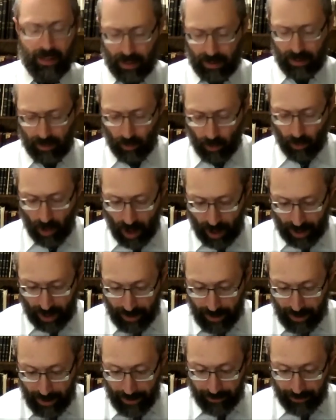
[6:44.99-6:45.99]
wine,
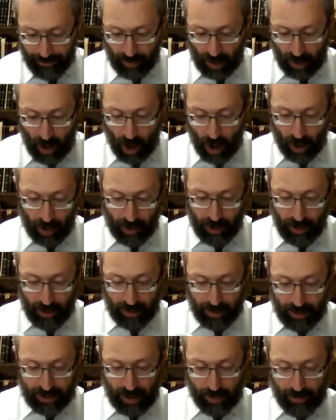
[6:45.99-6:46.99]
are
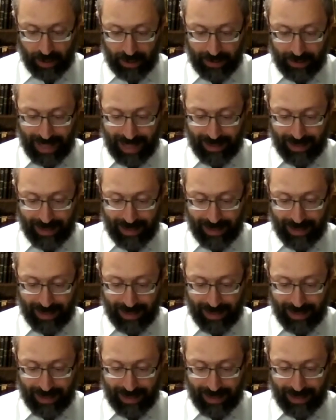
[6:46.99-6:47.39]
something that